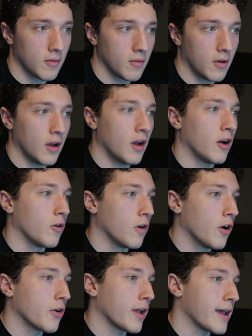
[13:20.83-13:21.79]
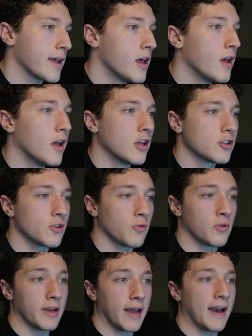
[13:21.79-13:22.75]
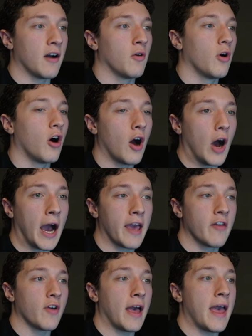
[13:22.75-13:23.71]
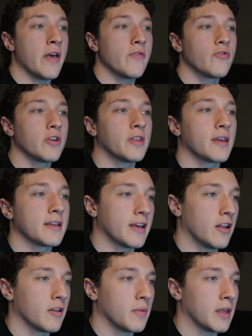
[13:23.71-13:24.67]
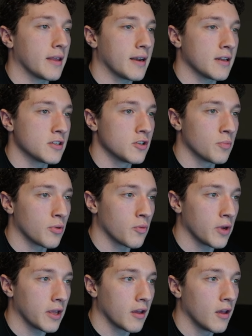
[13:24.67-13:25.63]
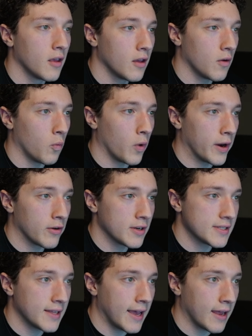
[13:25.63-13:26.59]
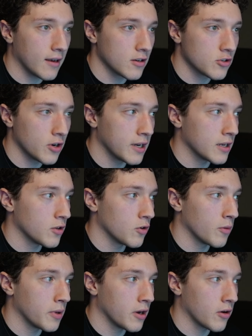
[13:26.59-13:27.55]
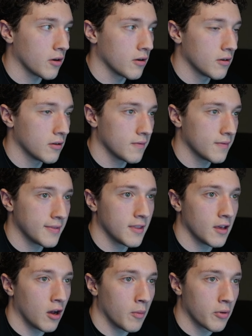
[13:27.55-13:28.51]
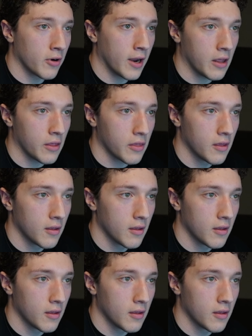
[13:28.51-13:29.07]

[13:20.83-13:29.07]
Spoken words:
Oh, okay. So now I have everything telling me that it's super weak. Where is that trading to up here? The upper eighth.